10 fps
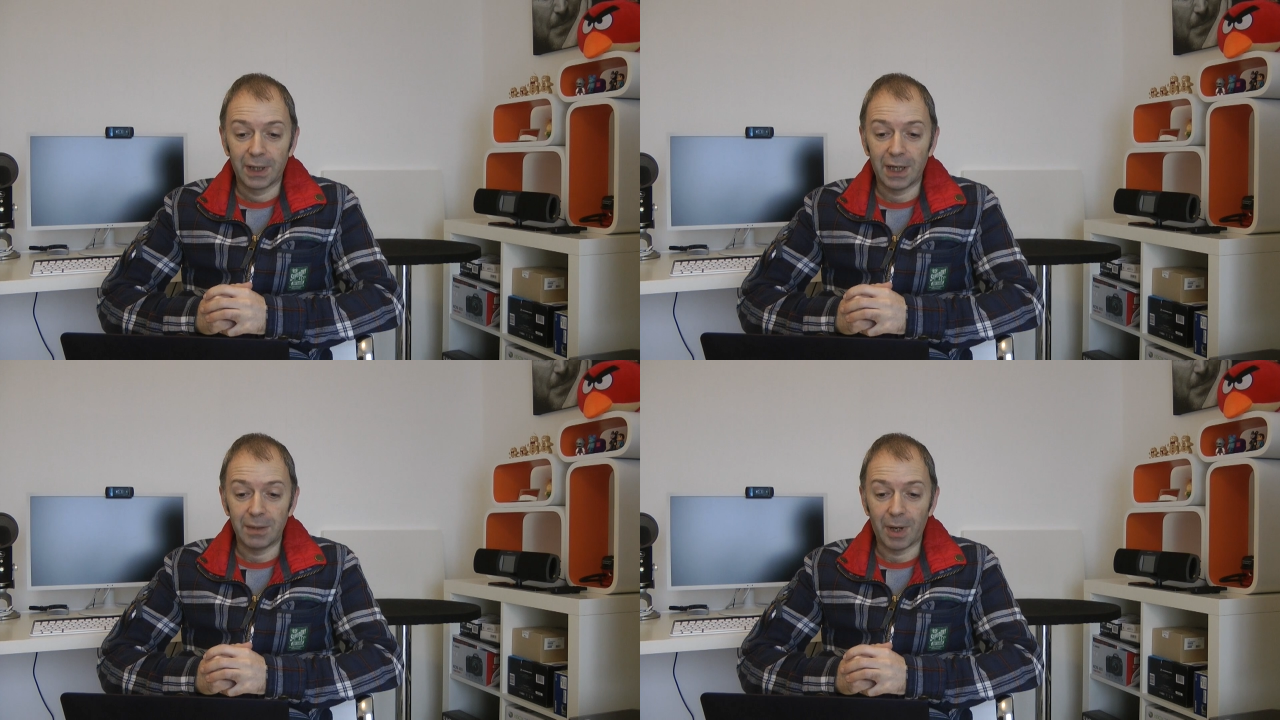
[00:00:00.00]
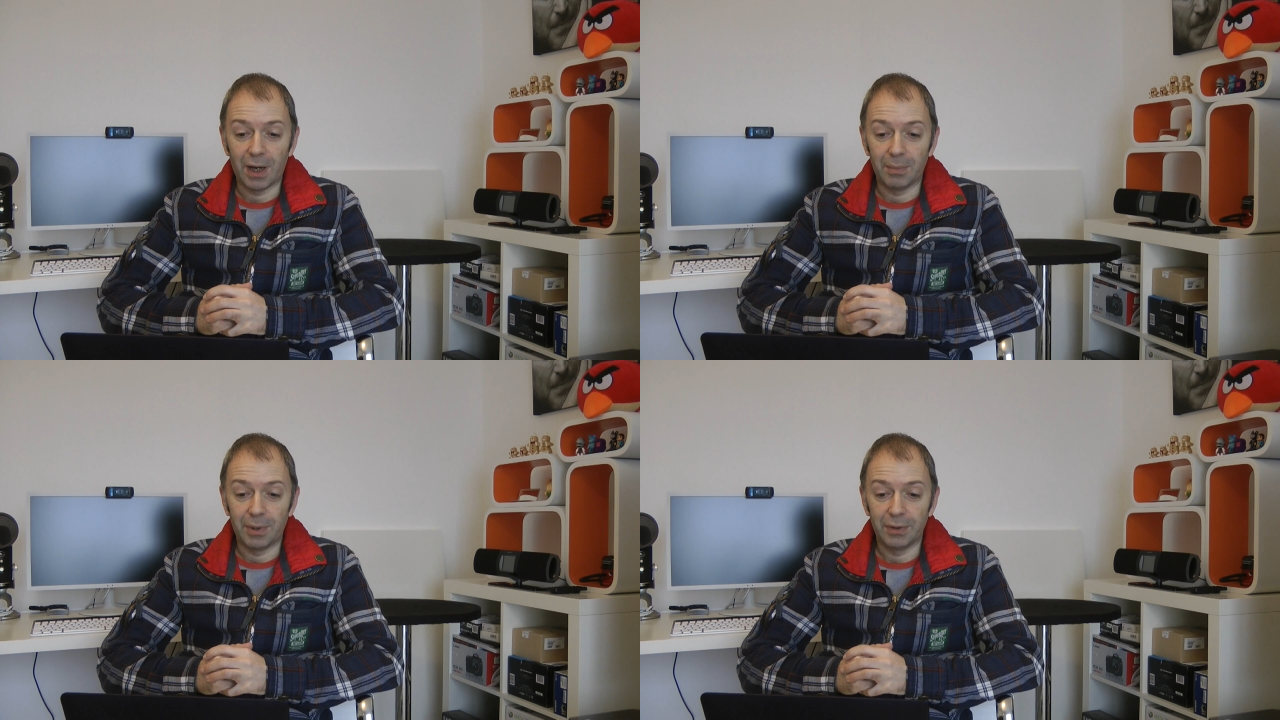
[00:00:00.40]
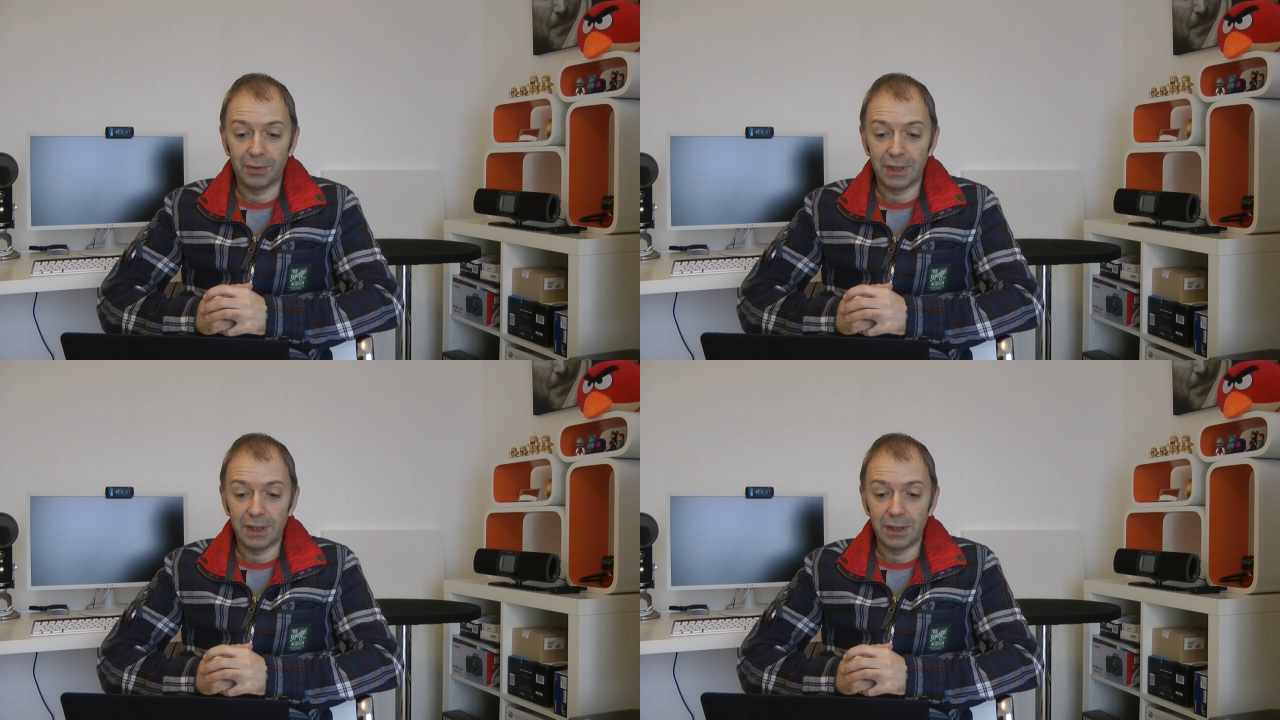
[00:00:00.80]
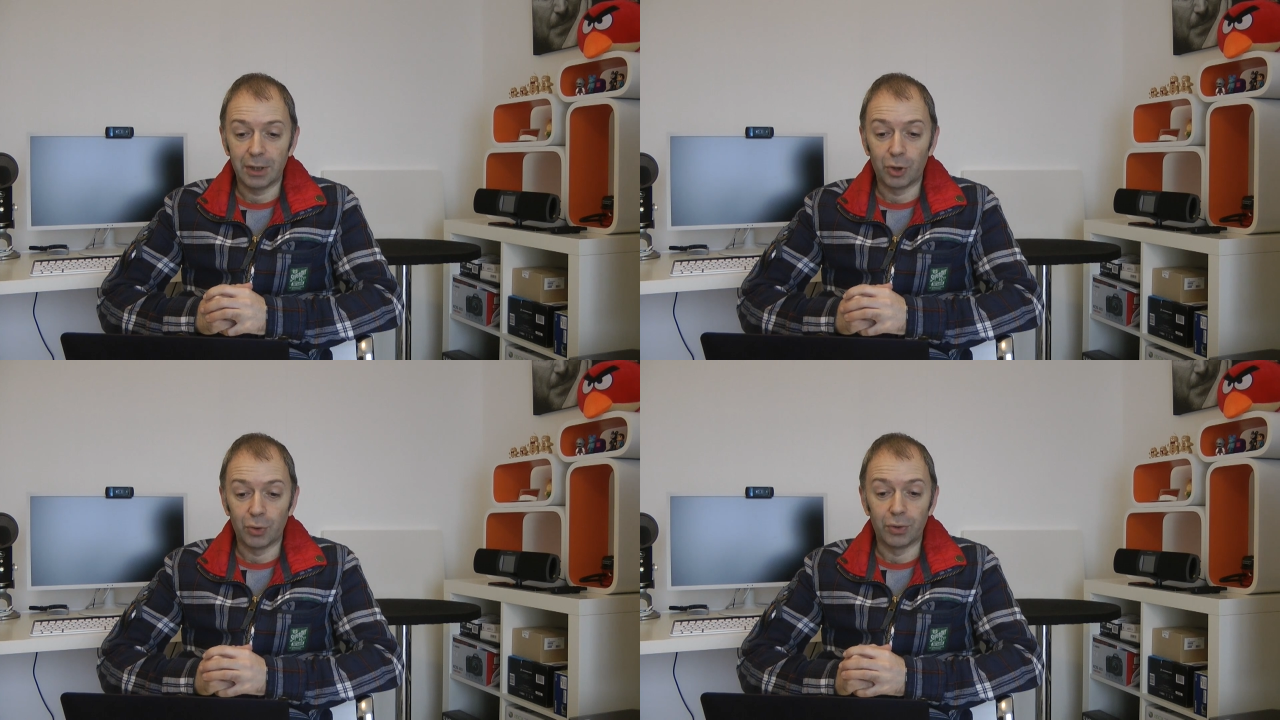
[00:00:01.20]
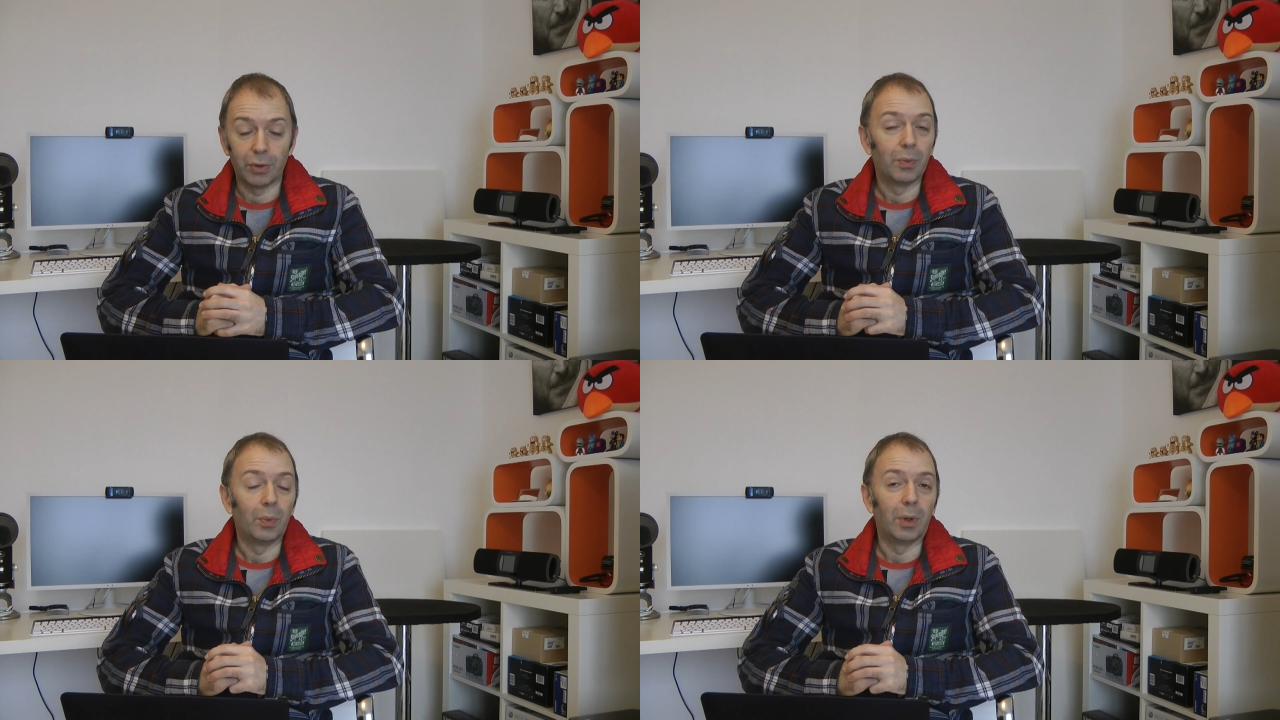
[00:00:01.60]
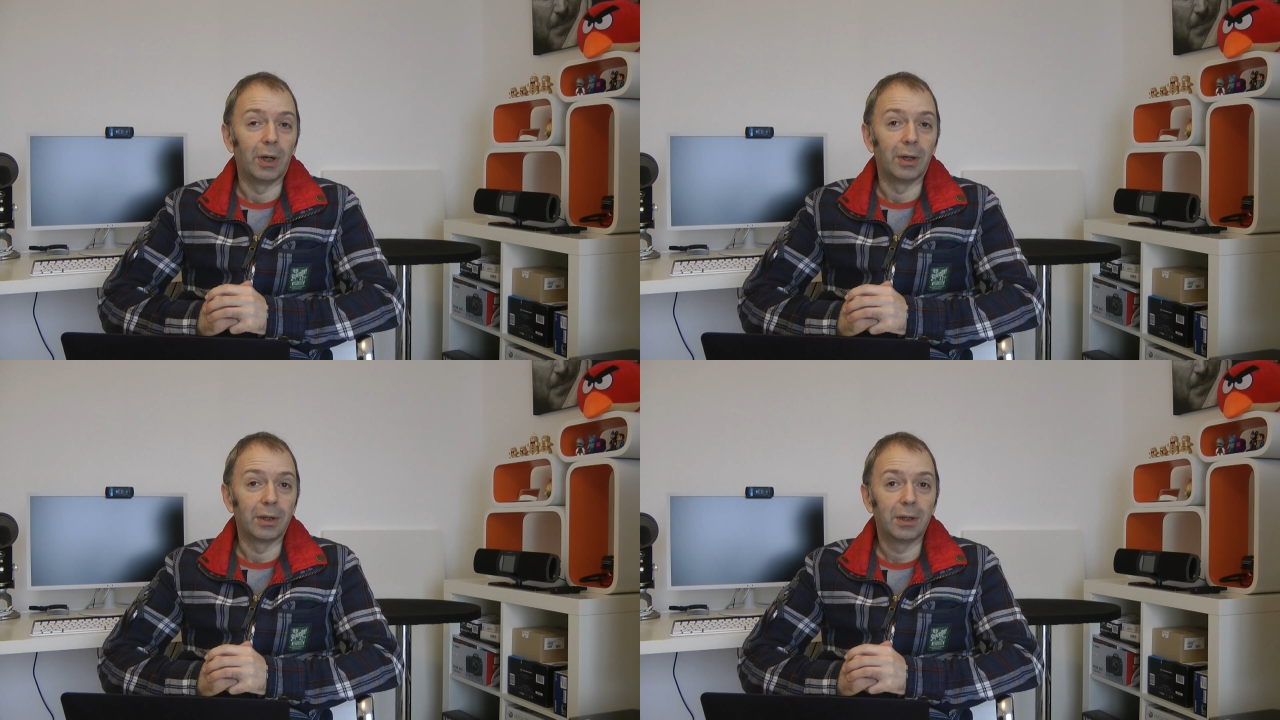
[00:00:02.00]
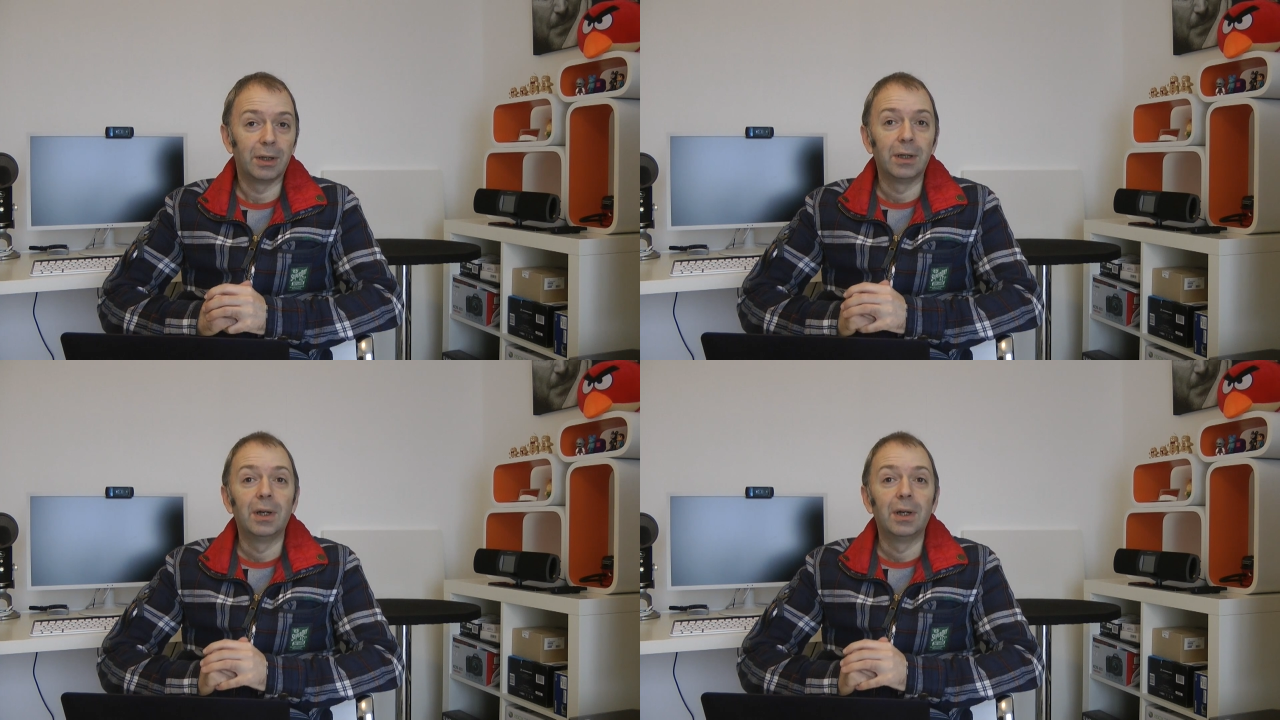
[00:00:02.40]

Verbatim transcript: Keep up the good work.